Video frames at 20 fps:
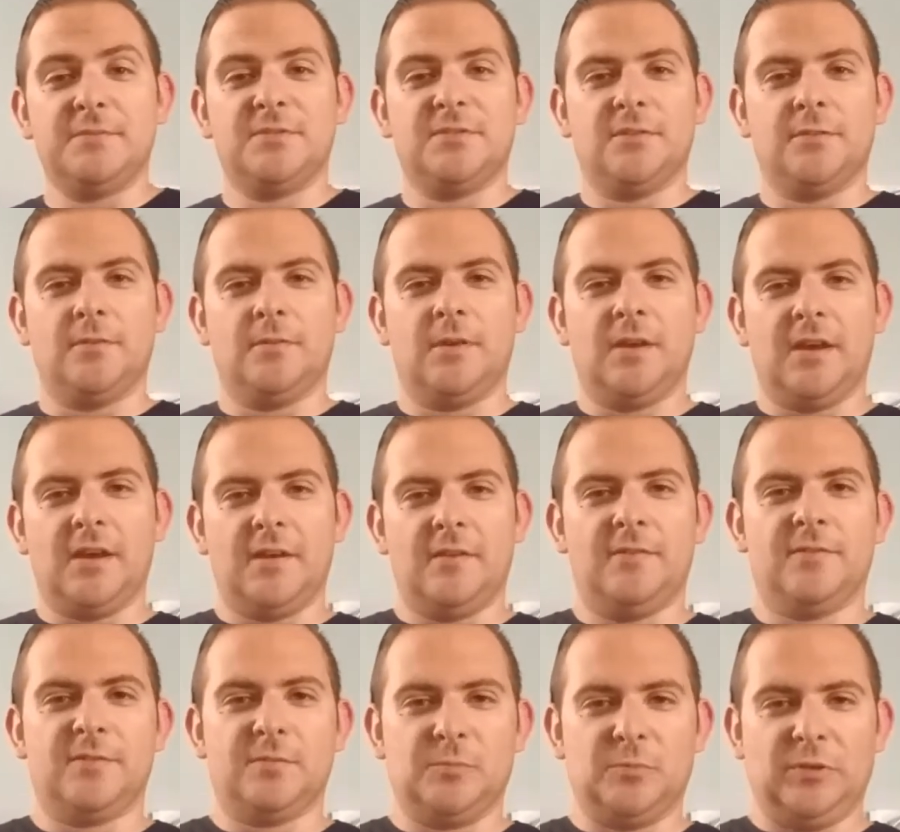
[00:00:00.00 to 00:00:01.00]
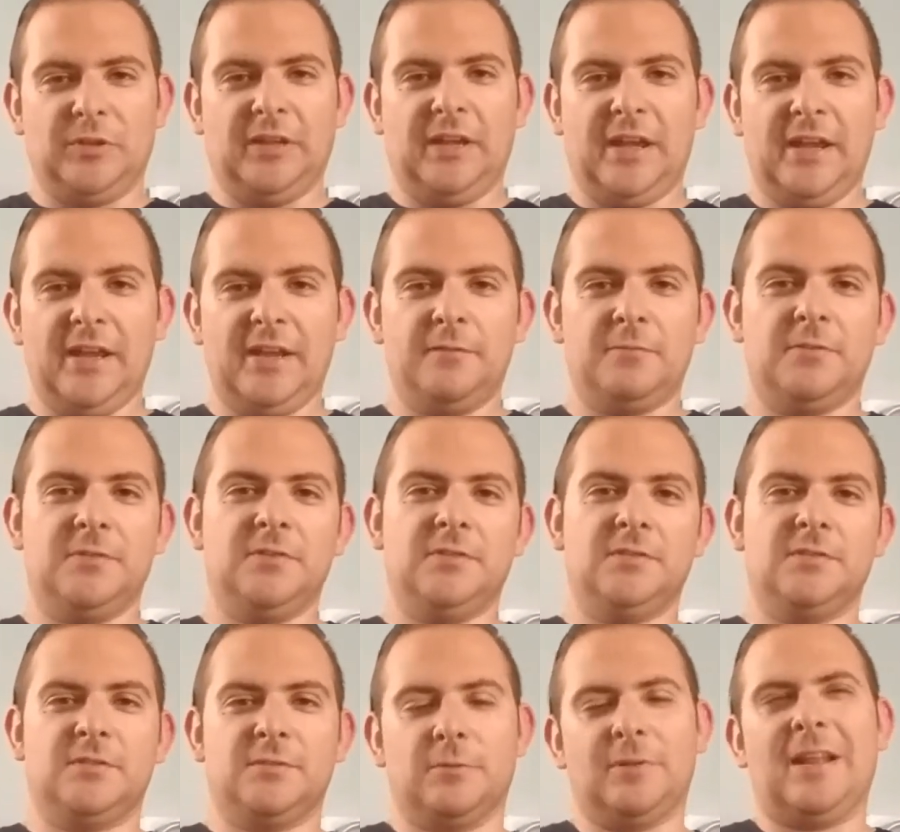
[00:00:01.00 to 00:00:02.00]
So some really high-end
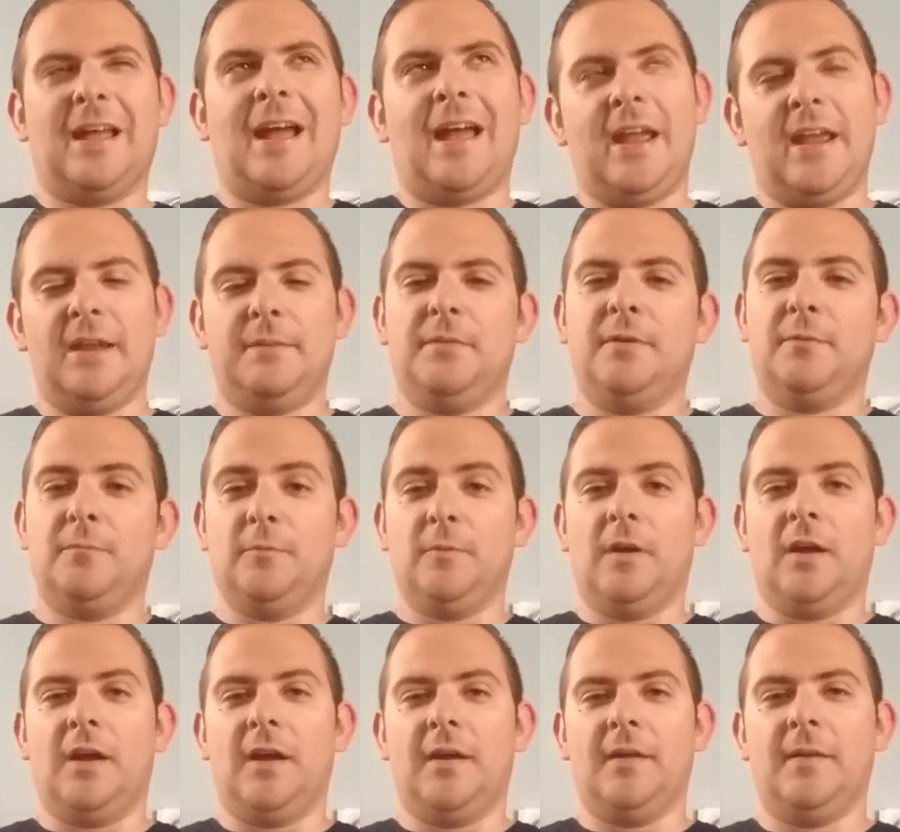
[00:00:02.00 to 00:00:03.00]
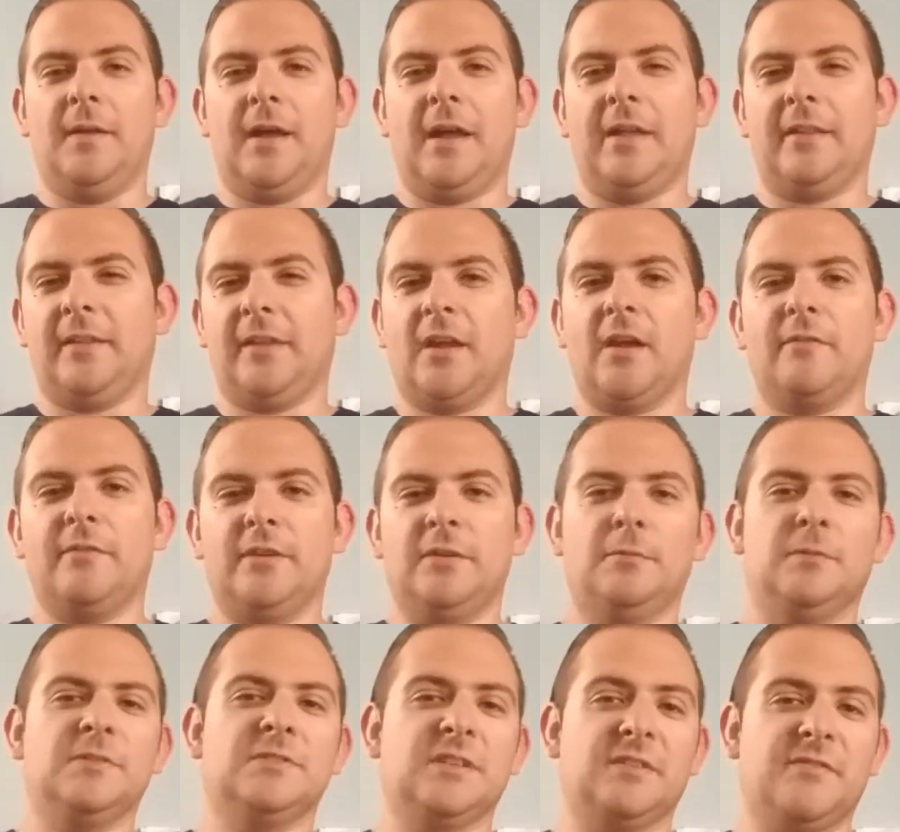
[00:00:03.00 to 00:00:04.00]
ones, or not high-end, but highly coveted
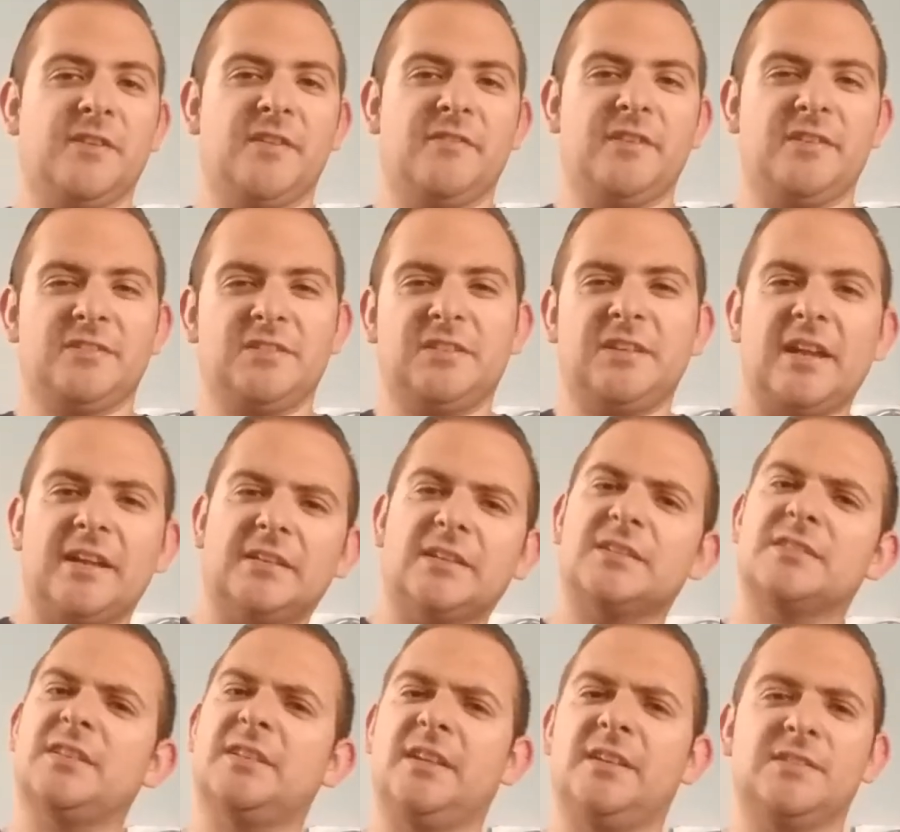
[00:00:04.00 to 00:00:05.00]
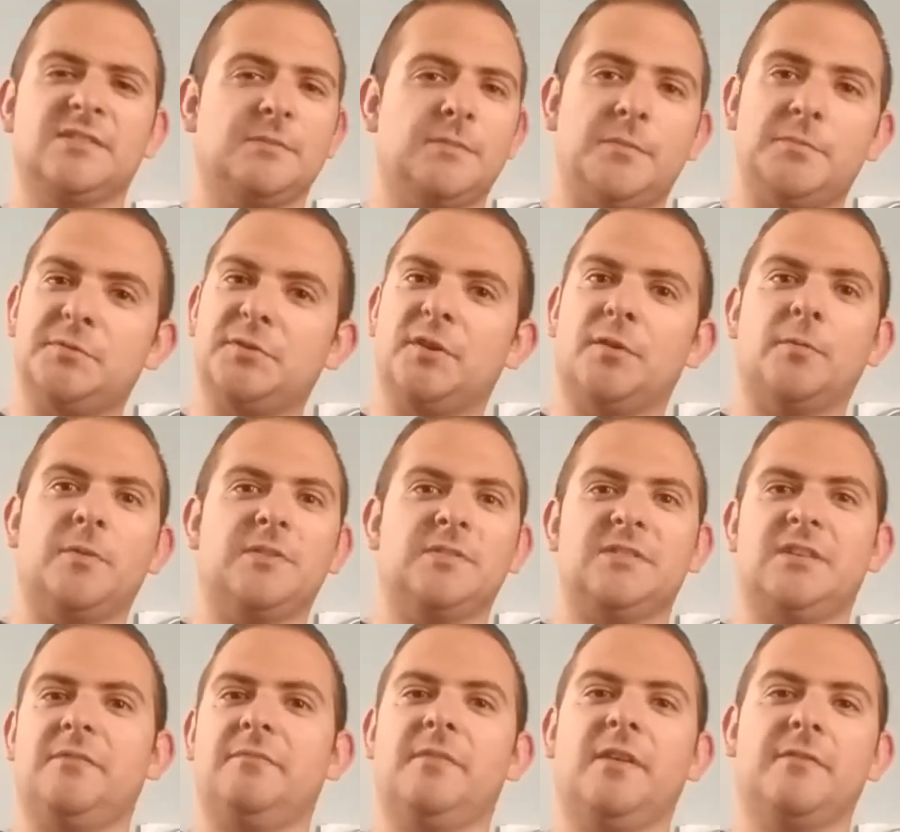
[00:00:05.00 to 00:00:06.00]
ones like Final Fantasy Tactics, and then some obscure ones
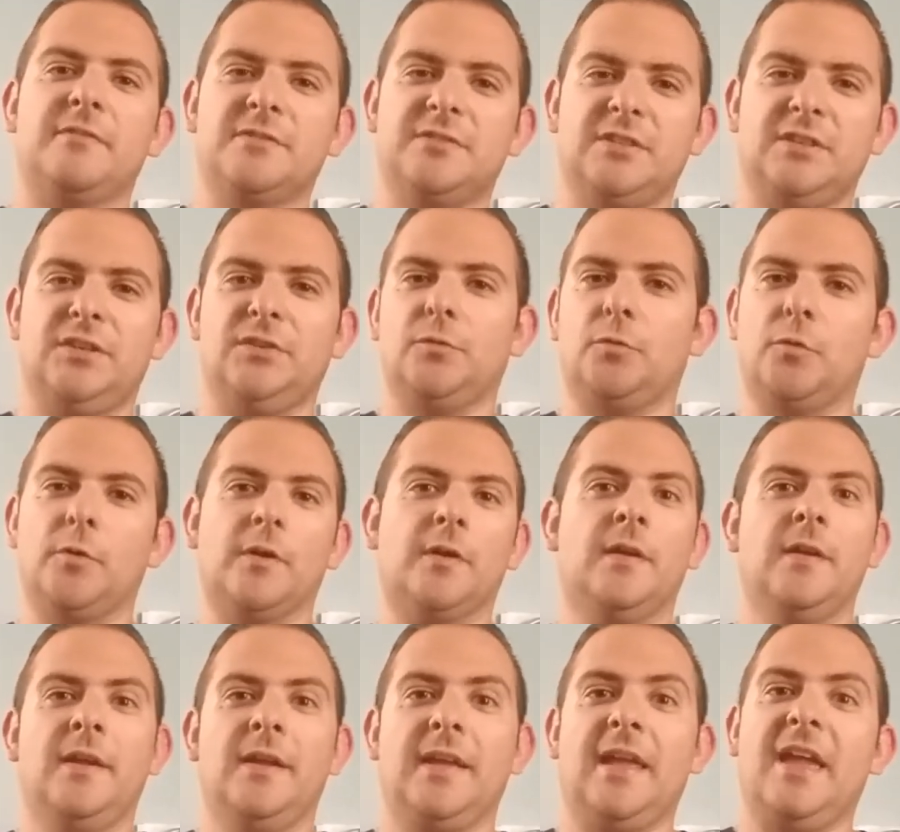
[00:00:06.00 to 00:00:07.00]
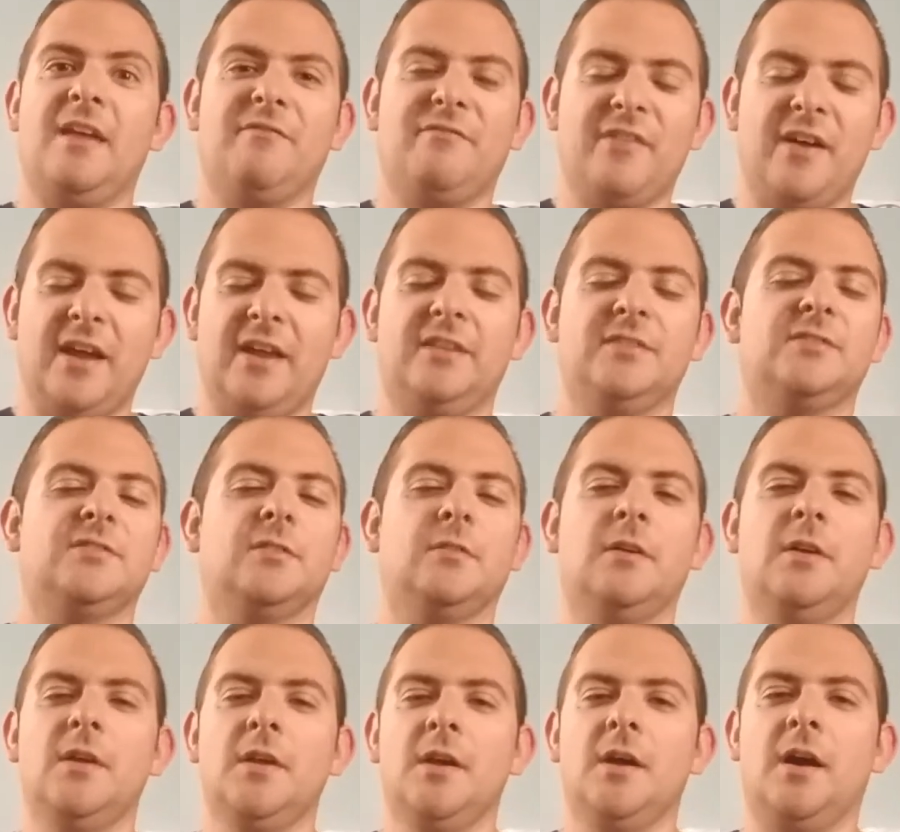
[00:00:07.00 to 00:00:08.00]
that I've never seen or can't find. So
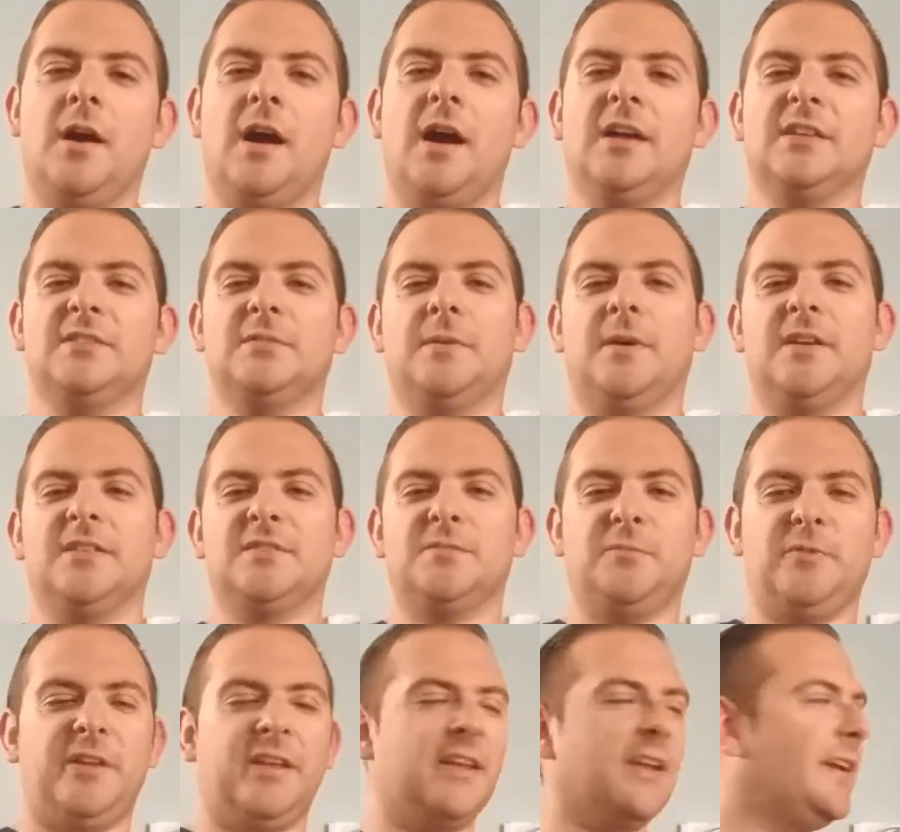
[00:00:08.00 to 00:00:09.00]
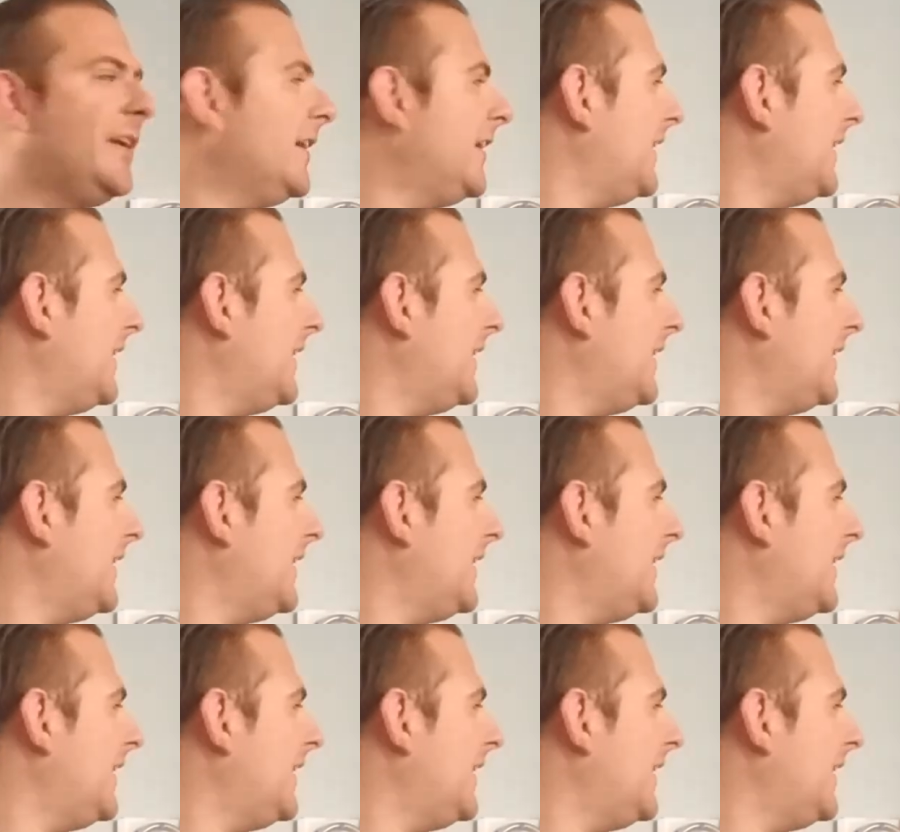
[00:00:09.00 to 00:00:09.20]
awesome, awesome week.